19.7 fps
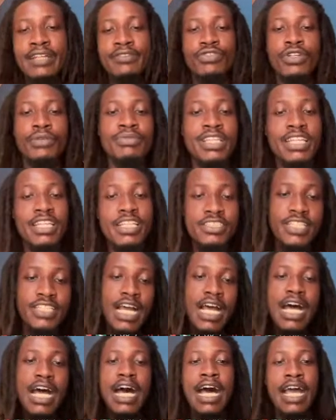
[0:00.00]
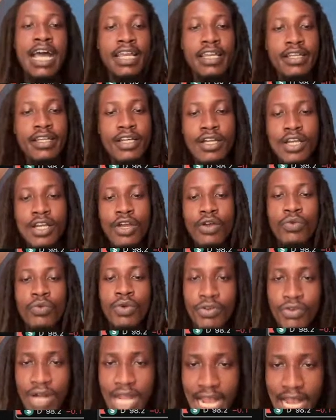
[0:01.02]
from the Asia high,
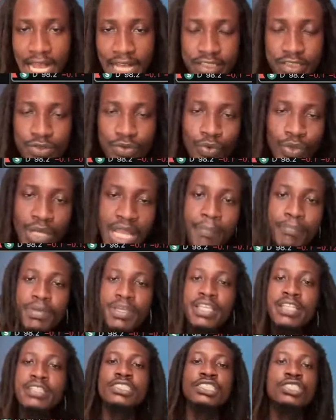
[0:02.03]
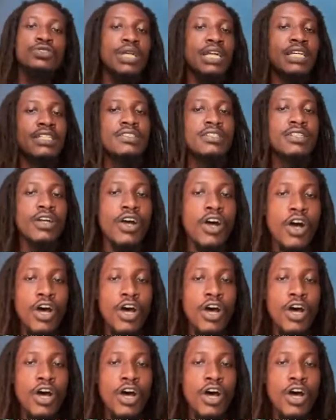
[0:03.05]
whereas we are picking the trend